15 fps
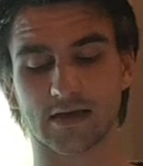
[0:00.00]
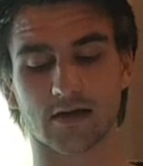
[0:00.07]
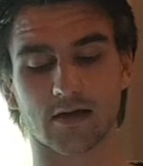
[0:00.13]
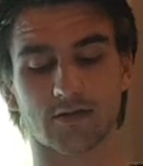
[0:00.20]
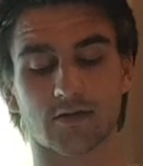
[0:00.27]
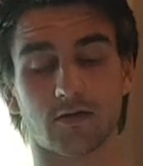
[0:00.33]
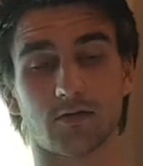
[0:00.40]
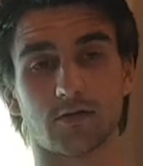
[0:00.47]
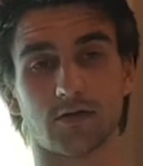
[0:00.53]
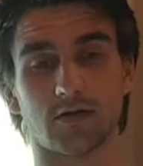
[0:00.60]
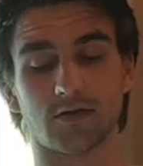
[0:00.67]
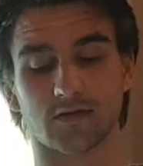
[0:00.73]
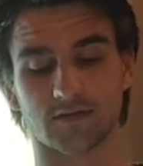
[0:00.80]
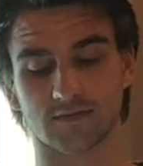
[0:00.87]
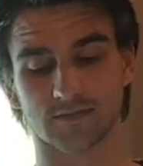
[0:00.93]
out other
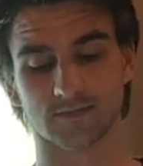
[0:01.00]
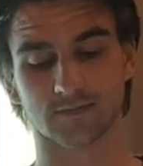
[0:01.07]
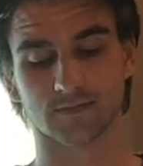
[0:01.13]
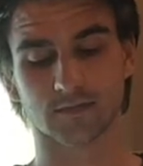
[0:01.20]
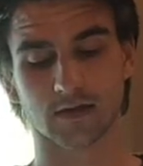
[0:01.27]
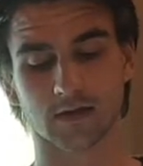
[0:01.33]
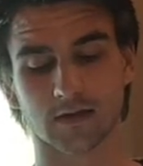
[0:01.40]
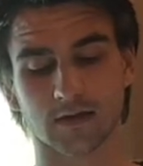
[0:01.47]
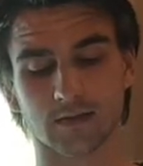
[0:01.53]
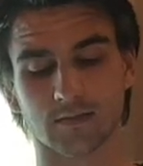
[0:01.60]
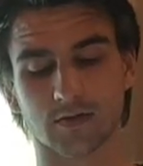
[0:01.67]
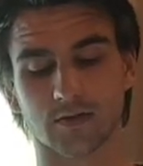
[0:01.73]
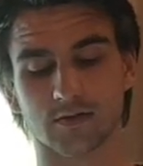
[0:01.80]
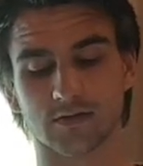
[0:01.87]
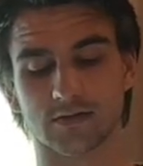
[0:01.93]
alternatives,
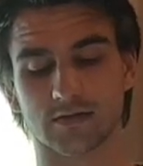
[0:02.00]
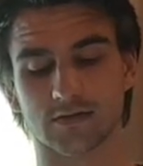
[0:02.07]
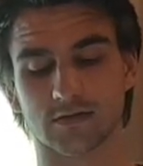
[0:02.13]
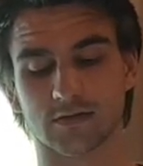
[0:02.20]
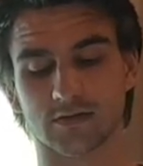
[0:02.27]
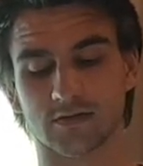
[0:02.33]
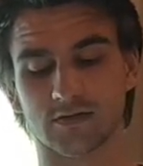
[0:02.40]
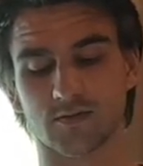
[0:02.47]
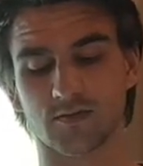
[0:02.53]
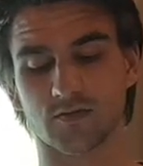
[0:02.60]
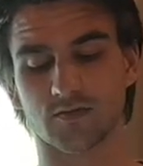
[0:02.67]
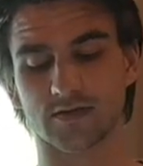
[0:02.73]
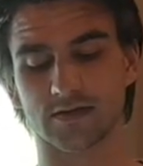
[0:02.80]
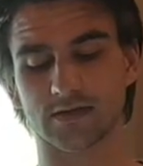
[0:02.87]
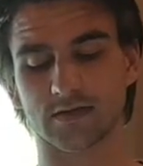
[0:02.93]
because there is considerable
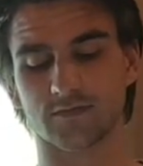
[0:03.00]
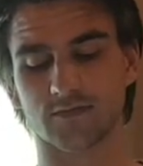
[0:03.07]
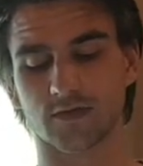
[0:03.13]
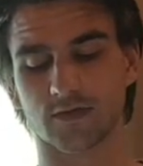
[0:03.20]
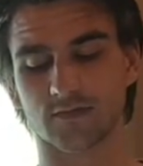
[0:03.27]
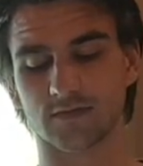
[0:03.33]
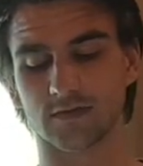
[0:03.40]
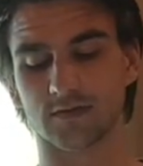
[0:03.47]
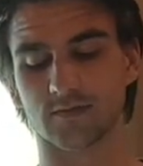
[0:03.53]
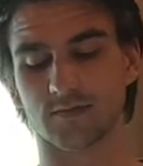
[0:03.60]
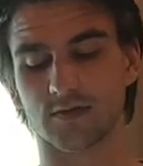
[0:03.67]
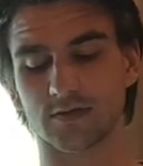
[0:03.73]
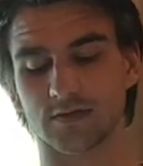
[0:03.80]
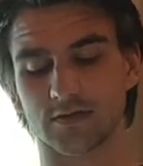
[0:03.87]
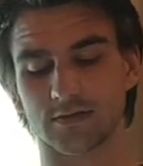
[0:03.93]
risk involved in the
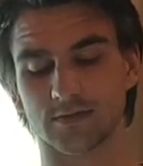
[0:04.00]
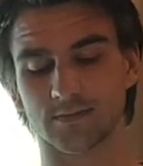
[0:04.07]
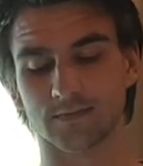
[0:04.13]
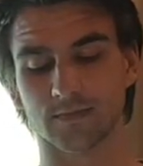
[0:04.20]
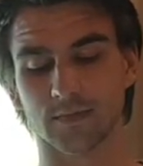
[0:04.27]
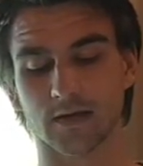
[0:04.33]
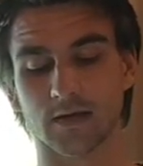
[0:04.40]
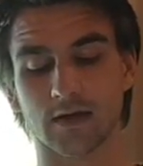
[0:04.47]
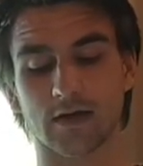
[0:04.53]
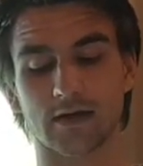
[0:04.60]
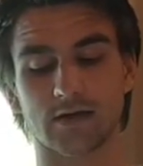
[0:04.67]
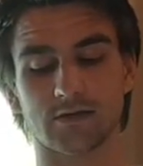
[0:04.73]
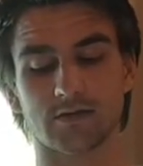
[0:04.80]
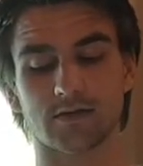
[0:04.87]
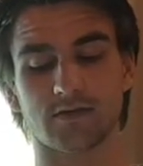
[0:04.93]
purchase. An
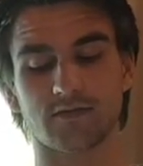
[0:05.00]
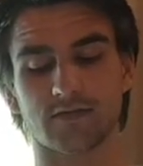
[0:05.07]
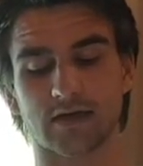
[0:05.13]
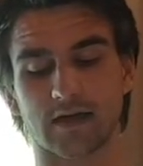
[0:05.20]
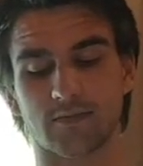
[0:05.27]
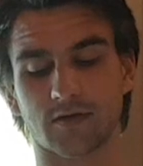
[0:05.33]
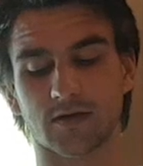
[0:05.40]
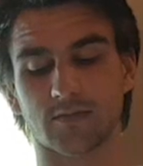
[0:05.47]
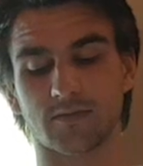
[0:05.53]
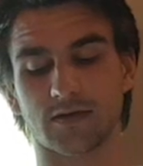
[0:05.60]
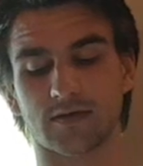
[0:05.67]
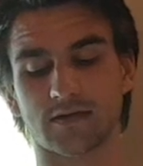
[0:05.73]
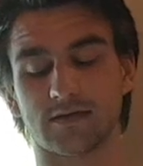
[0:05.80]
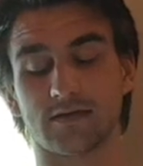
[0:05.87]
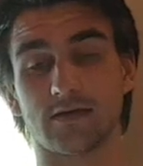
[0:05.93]
entry-level camera can be
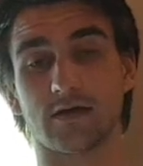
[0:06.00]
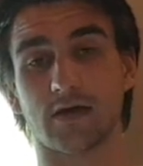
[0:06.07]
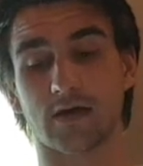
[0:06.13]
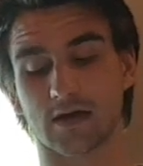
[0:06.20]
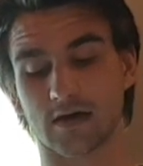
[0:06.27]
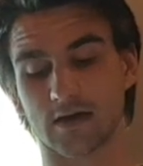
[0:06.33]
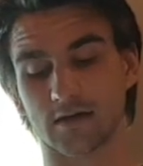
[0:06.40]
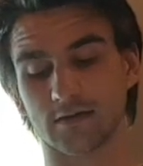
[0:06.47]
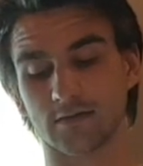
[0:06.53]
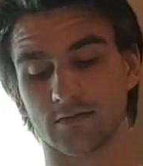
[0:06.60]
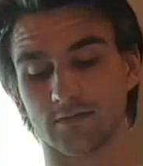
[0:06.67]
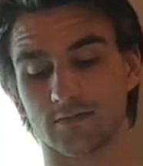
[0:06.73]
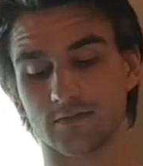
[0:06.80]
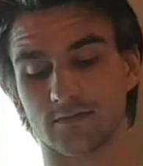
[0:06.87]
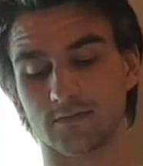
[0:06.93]
considered a high
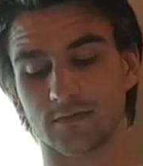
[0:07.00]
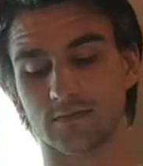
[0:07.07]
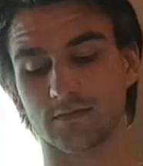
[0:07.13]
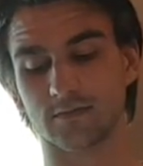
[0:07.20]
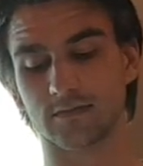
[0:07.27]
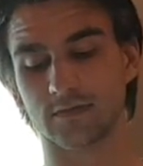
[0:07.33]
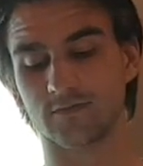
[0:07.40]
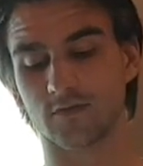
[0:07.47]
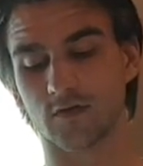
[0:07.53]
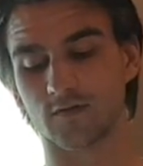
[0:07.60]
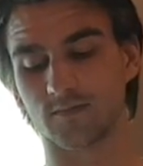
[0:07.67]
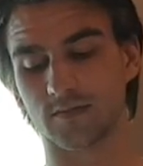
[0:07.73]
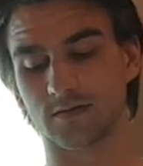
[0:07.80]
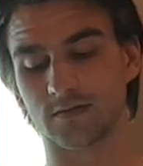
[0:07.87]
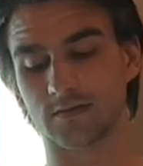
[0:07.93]

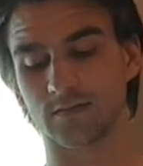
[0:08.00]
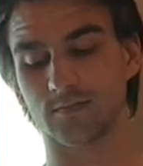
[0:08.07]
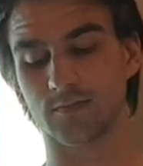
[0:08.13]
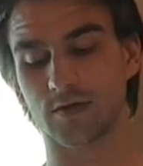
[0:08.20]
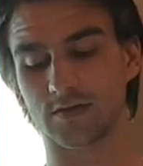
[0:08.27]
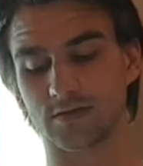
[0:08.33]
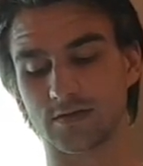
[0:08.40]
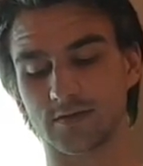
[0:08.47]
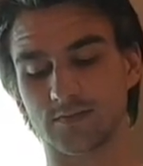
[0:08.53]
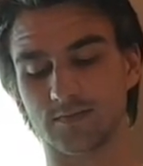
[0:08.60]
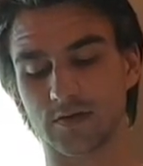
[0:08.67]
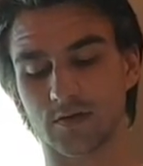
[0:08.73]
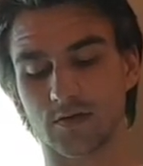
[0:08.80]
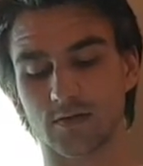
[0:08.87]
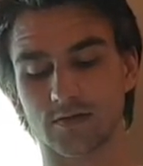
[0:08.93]
involvement purchase
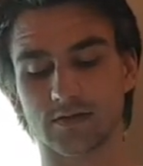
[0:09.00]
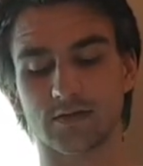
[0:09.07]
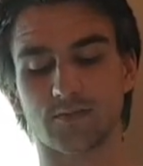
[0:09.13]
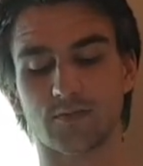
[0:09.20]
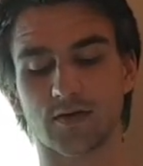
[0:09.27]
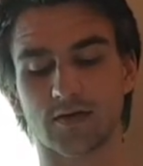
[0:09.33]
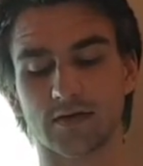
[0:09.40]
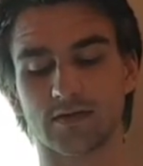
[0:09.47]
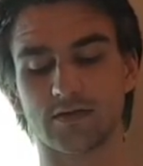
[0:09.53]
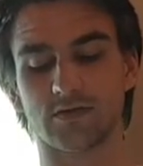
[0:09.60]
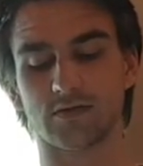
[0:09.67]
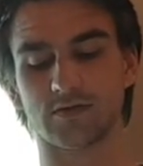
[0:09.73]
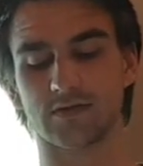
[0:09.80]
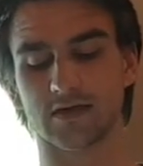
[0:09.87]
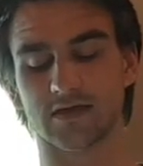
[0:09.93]
because the product is
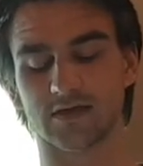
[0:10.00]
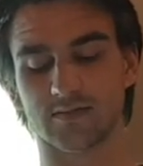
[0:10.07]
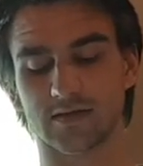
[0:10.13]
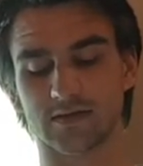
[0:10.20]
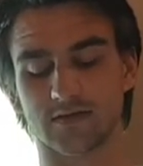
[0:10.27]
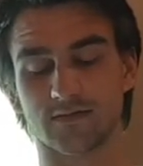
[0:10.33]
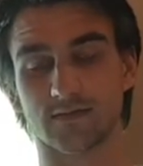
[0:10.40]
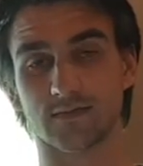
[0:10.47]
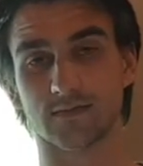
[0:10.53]
usually expensive.